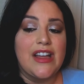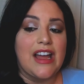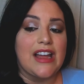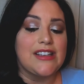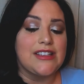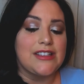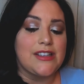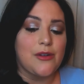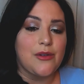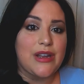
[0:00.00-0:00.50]

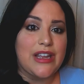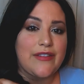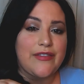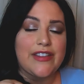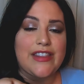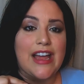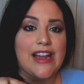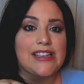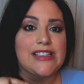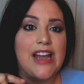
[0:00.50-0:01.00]
And so
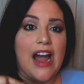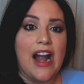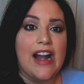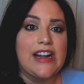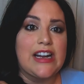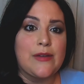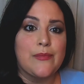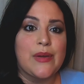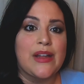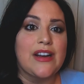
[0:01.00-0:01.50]
even that
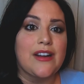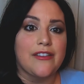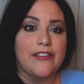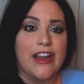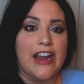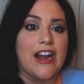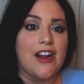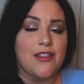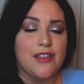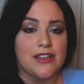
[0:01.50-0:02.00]
tiny bit of
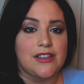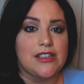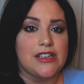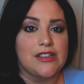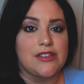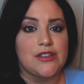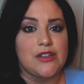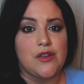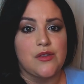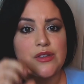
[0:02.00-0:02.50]
air that
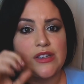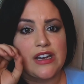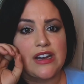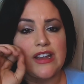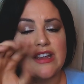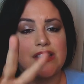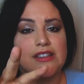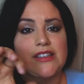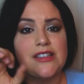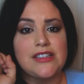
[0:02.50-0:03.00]
she's
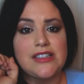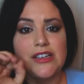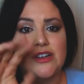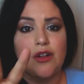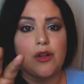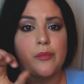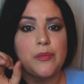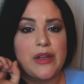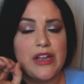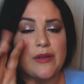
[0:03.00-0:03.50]
using is
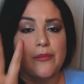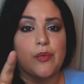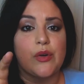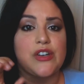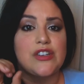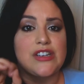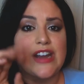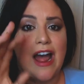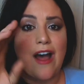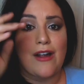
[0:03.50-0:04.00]
still being
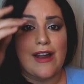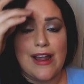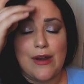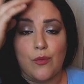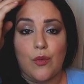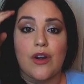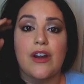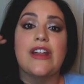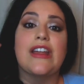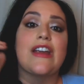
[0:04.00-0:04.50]
pushed out,
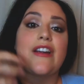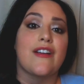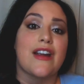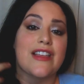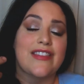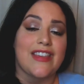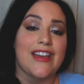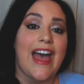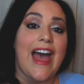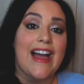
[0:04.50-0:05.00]
and we're
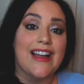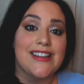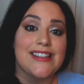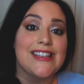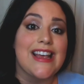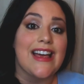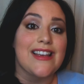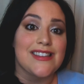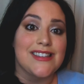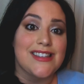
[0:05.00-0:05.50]
hearing the
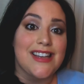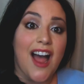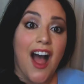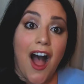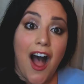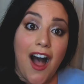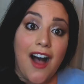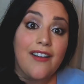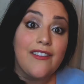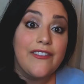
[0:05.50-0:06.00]
excess
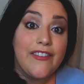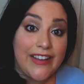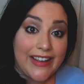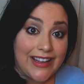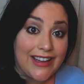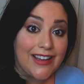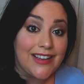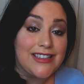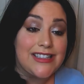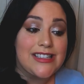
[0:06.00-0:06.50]
of
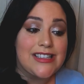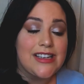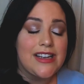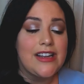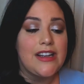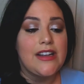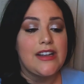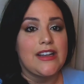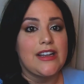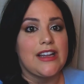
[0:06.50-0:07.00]
it
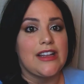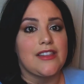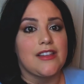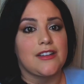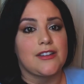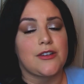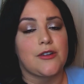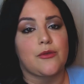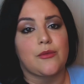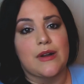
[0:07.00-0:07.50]
in
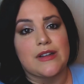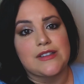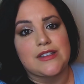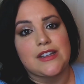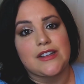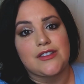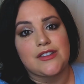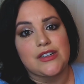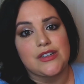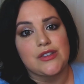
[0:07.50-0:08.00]
the little runs
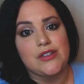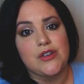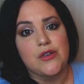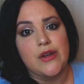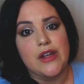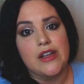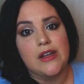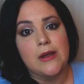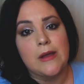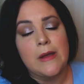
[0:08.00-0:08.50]
that she's
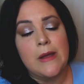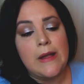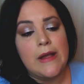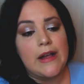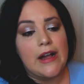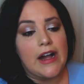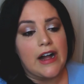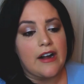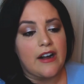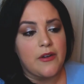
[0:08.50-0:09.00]
doing.
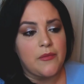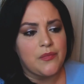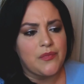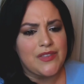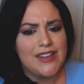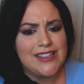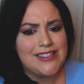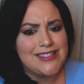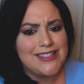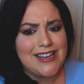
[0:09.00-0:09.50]

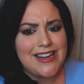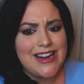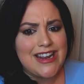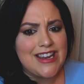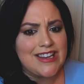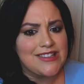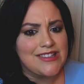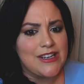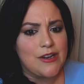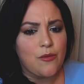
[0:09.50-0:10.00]
It's an
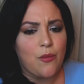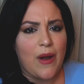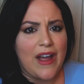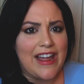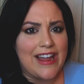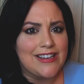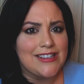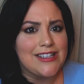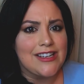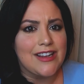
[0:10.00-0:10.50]
easy
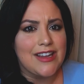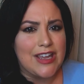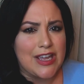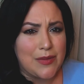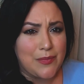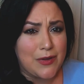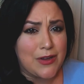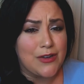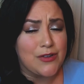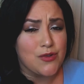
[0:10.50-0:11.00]
way to
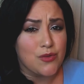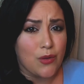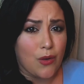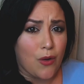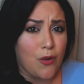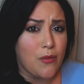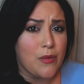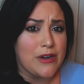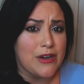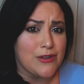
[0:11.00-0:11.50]
keep
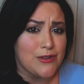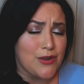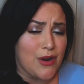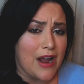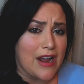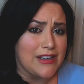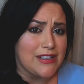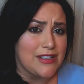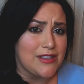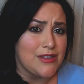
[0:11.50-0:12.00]
control when you're
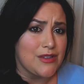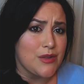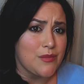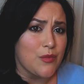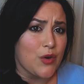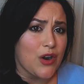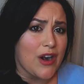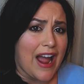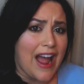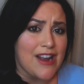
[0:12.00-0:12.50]
trying to do
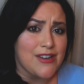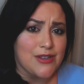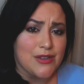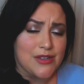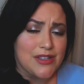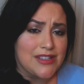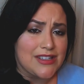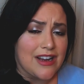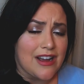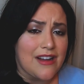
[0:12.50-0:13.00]
more
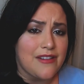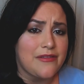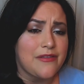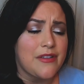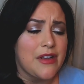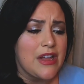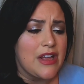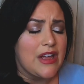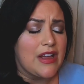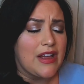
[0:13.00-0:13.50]
agile stuff